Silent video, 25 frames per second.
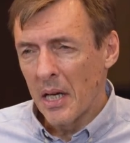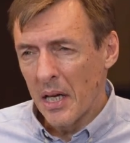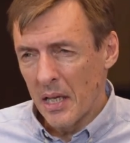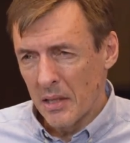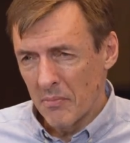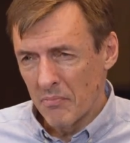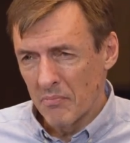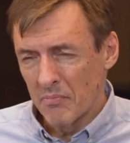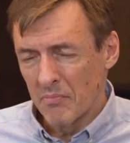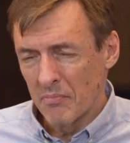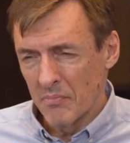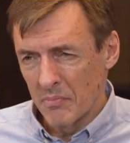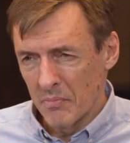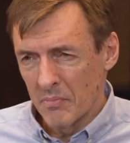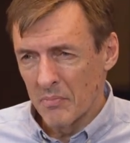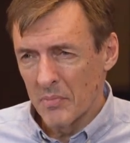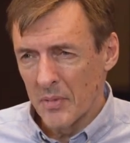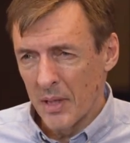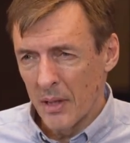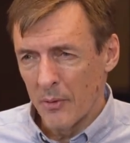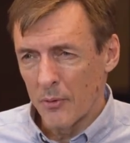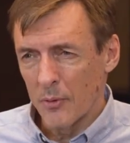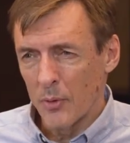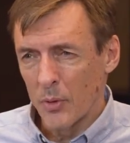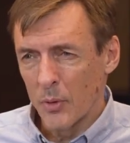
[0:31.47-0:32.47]
and
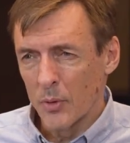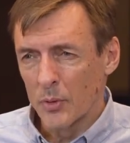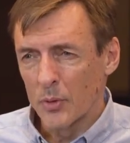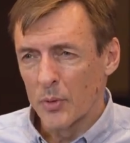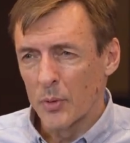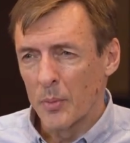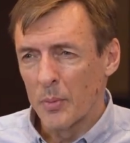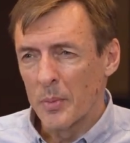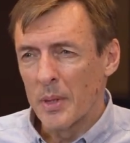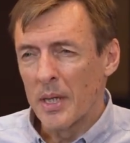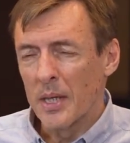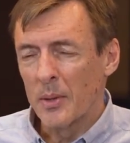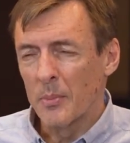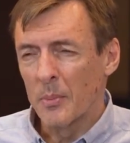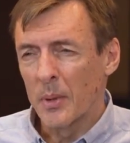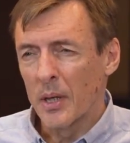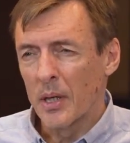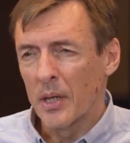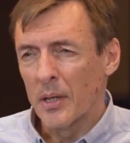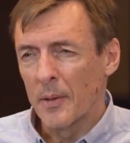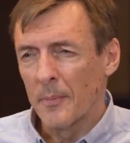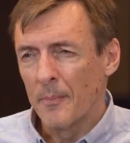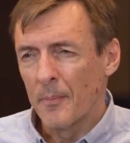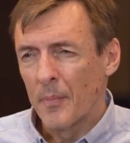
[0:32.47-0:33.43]
therefore also Myanmar